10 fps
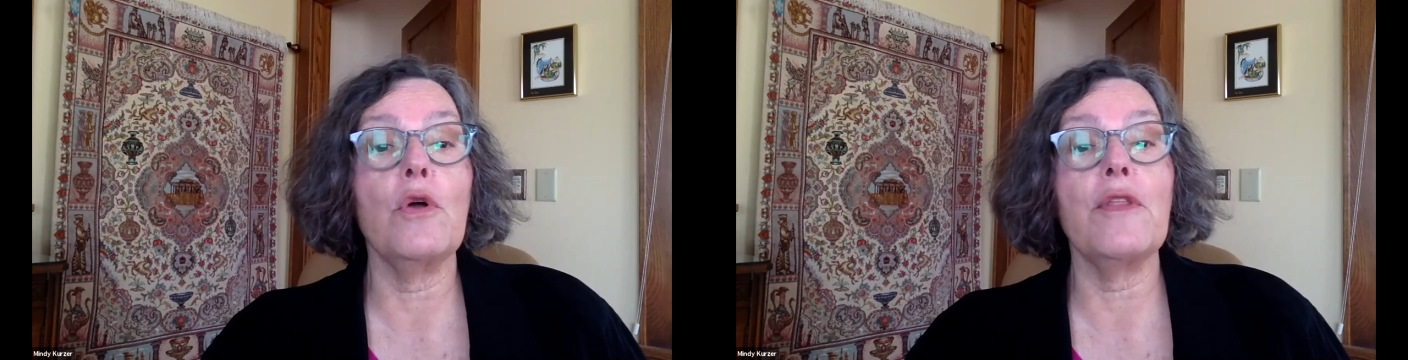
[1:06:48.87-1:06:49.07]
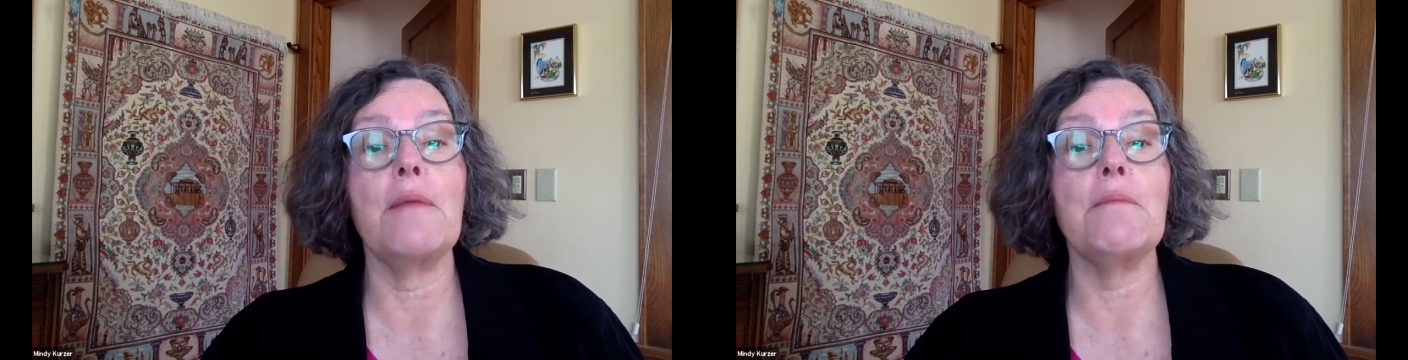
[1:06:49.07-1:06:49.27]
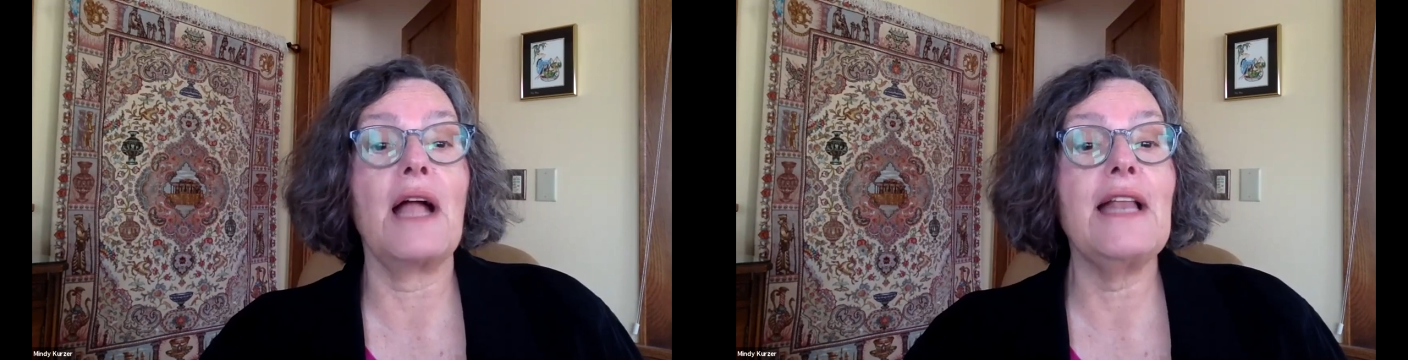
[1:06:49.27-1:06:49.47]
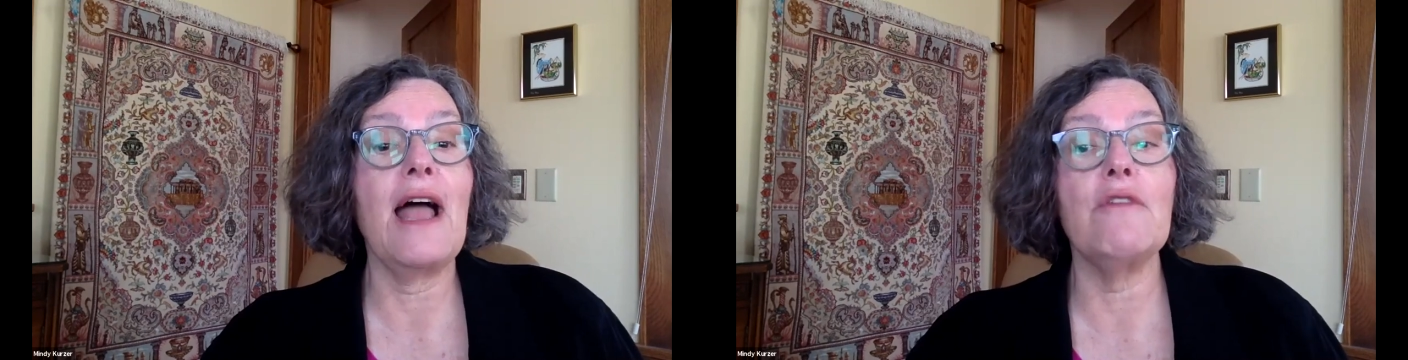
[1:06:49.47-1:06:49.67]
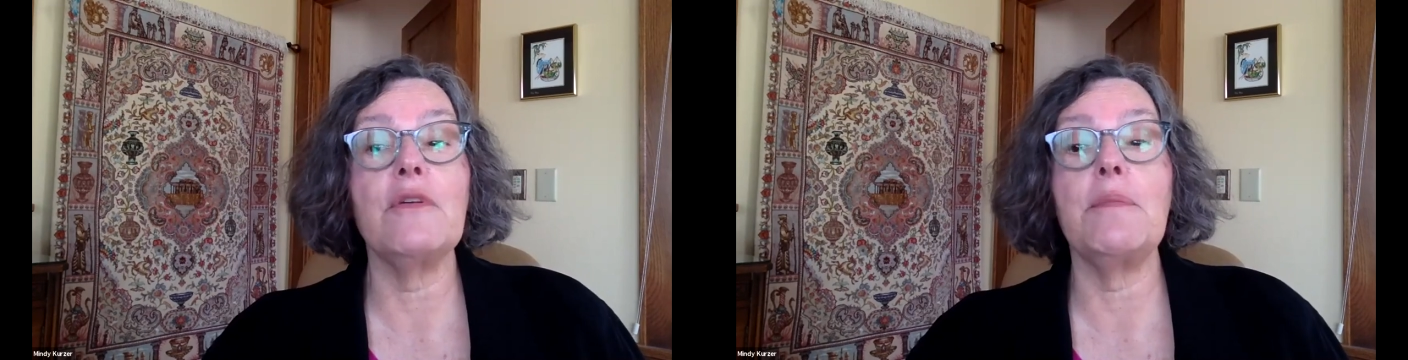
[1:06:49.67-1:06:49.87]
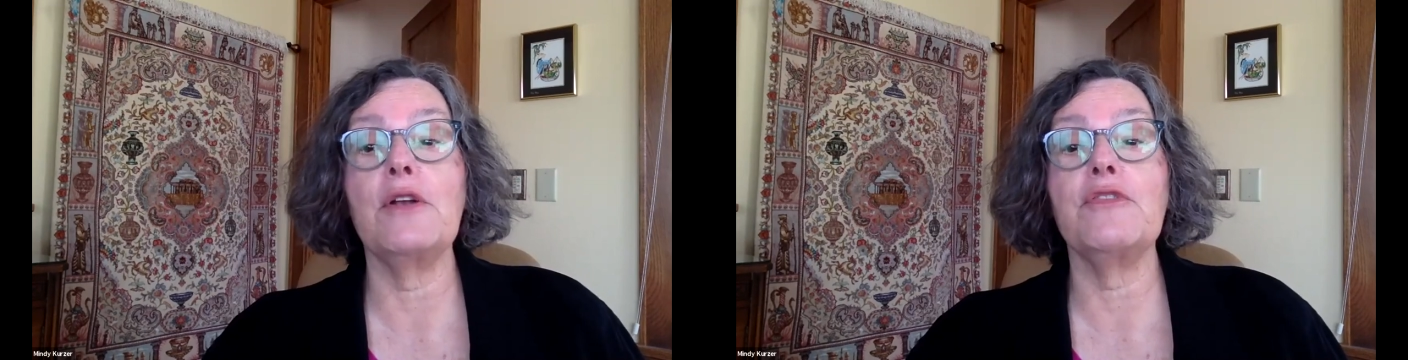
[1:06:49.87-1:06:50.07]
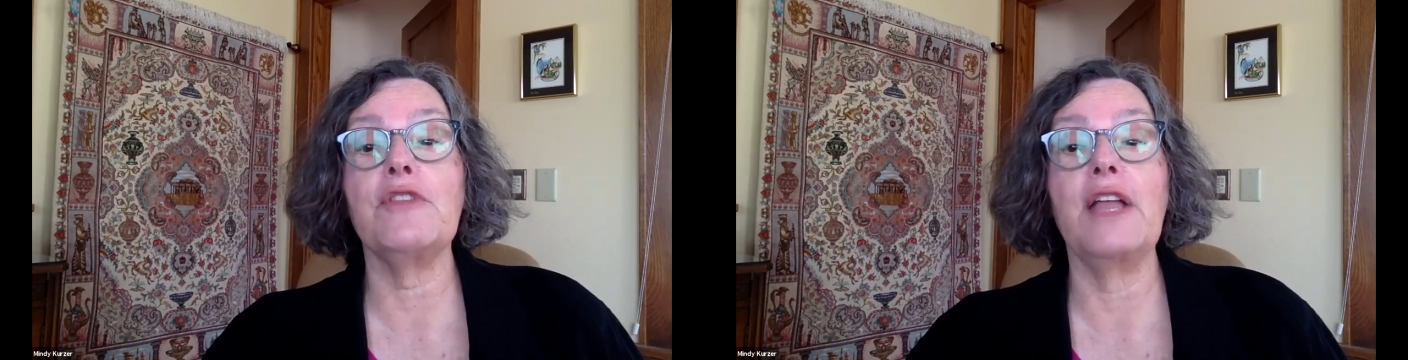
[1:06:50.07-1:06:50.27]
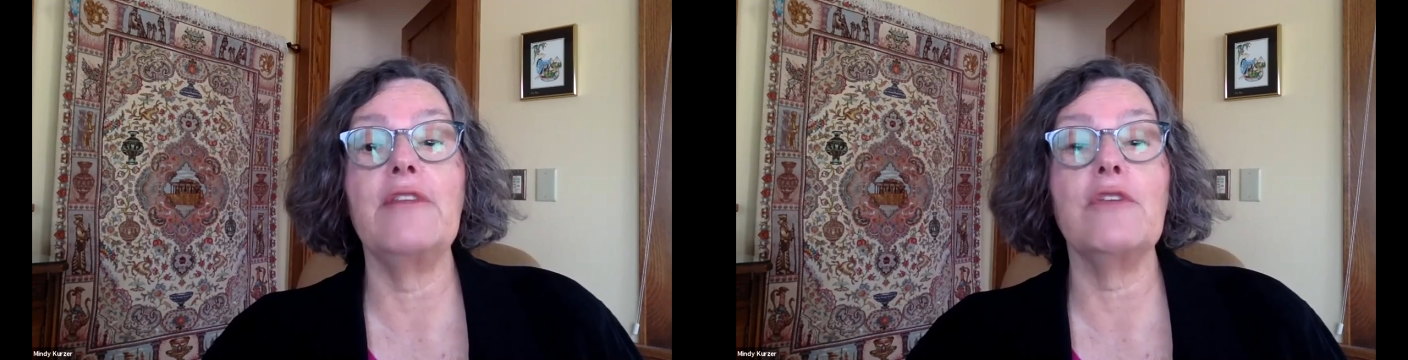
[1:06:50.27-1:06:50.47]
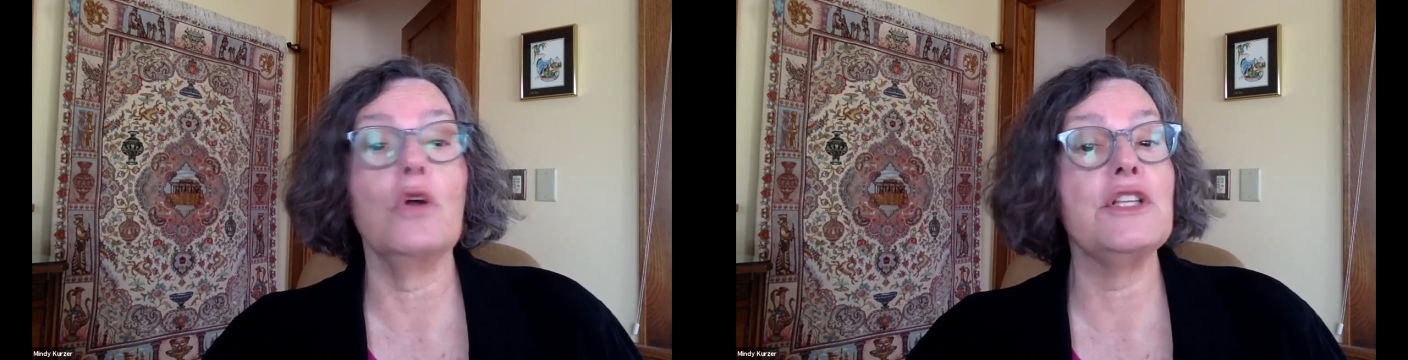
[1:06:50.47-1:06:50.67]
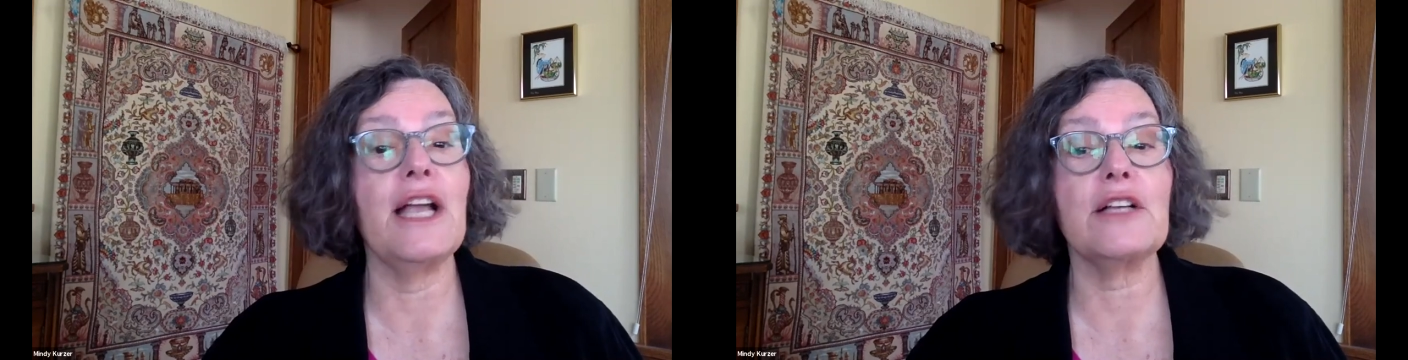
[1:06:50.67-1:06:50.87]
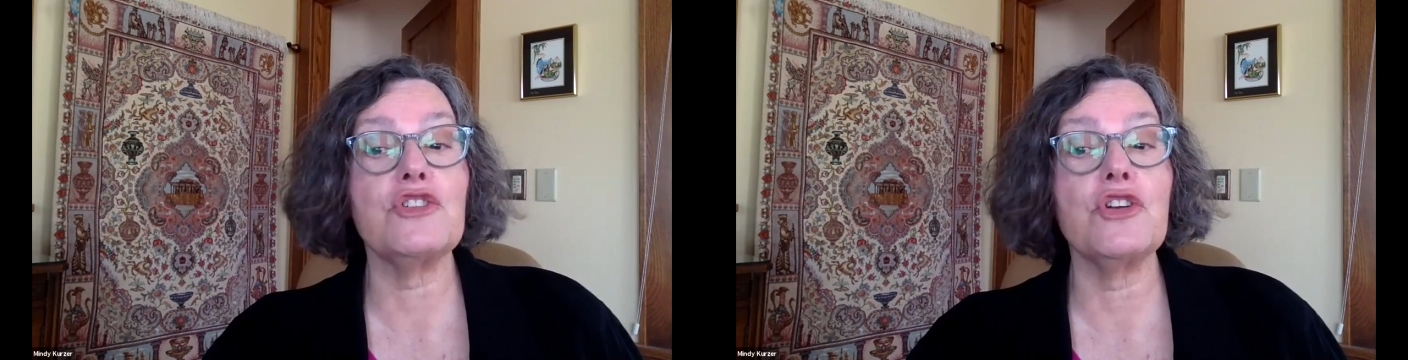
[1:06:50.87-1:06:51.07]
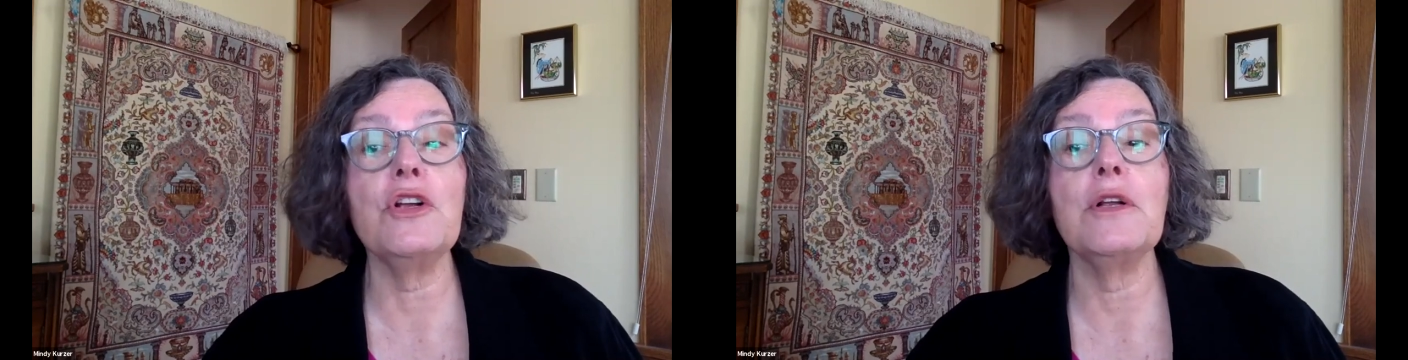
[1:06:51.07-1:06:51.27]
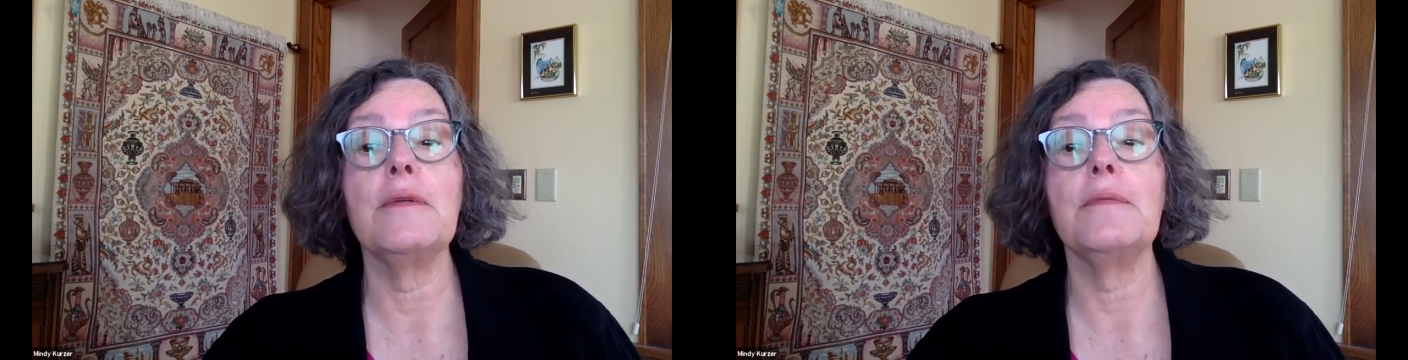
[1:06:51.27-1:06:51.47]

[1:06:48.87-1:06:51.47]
or that might have a better flavor or texture?